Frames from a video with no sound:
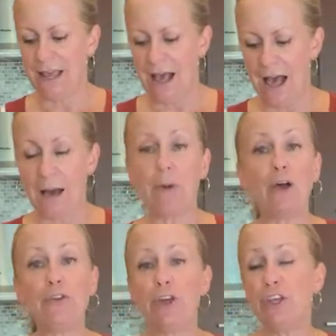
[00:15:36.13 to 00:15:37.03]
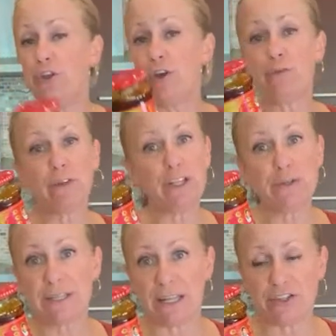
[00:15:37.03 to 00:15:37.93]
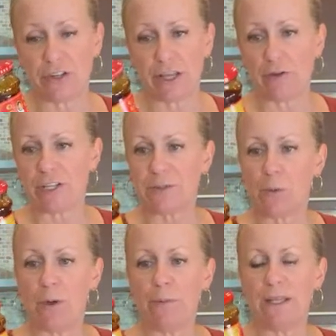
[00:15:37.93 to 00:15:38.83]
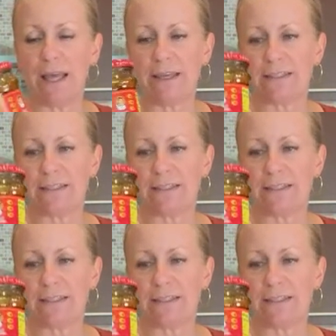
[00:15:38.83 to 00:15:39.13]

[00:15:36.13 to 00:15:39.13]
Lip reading: Although you could really use any chili crisp. The one we like is